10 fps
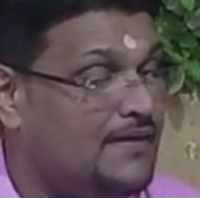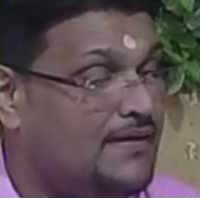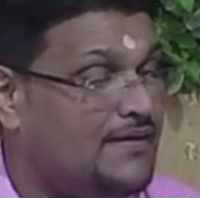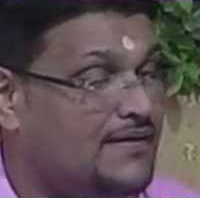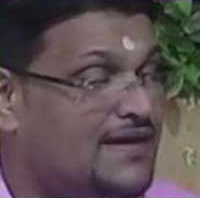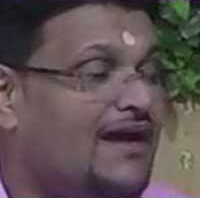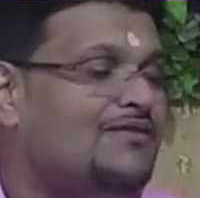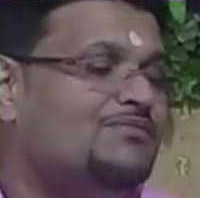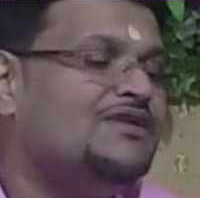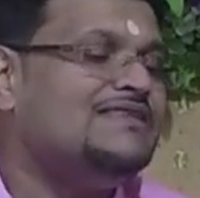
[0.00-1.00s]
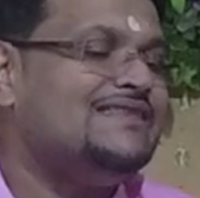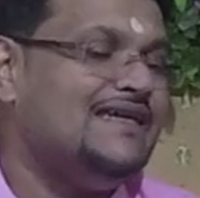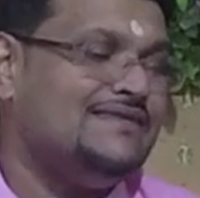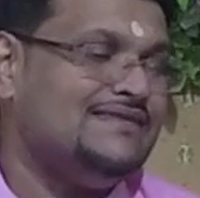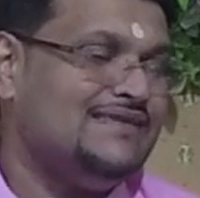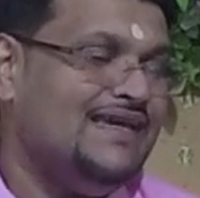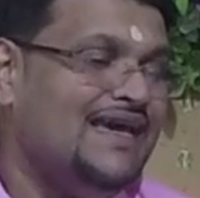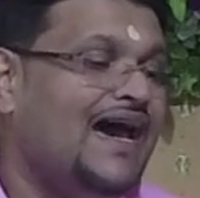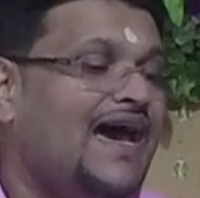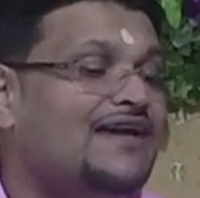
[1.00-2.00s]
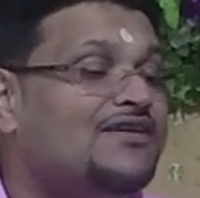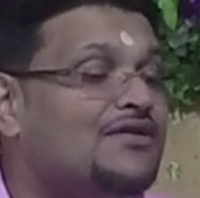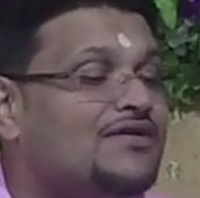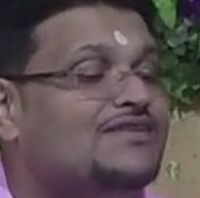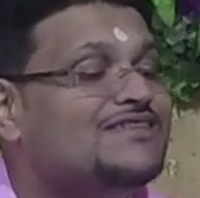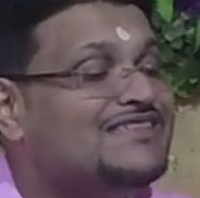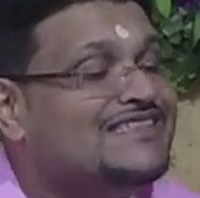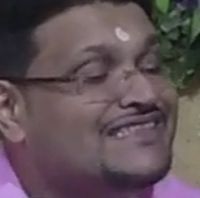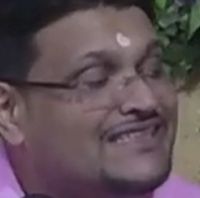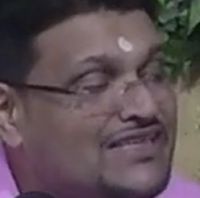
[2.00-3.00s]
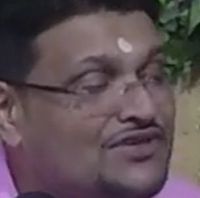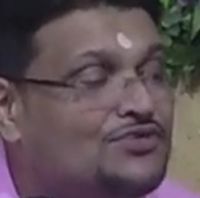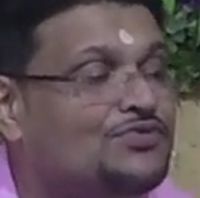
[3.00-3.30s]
Narad Muni says, I got to see you.